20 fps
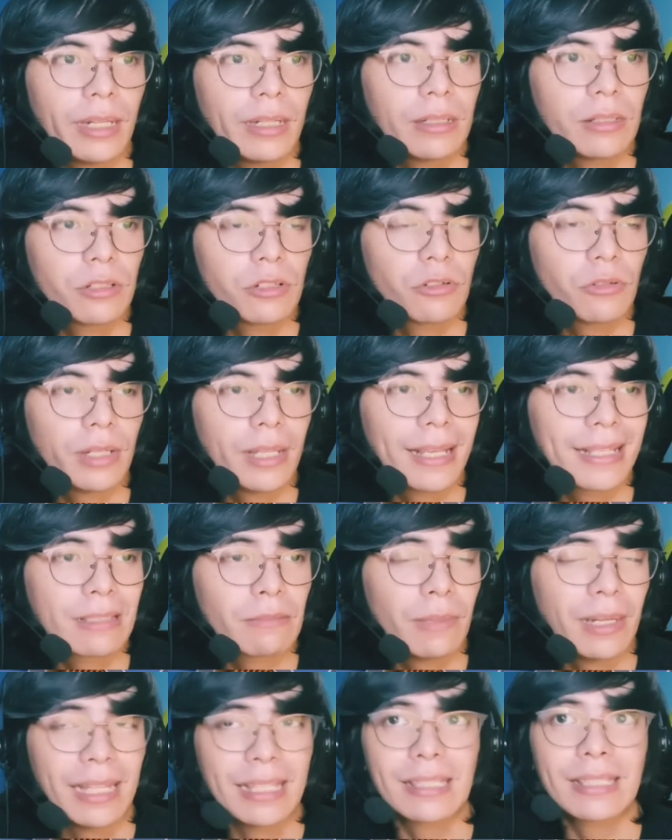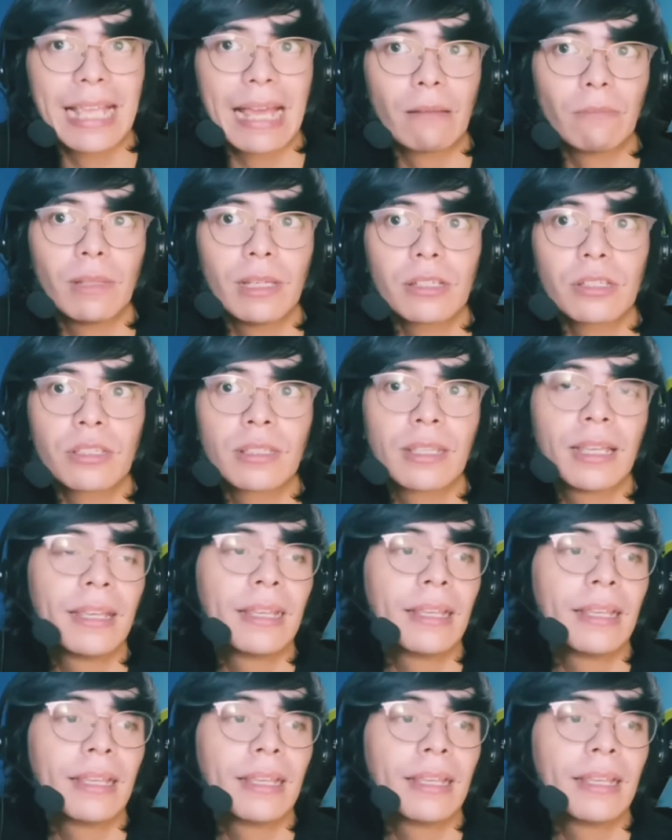industry has been established,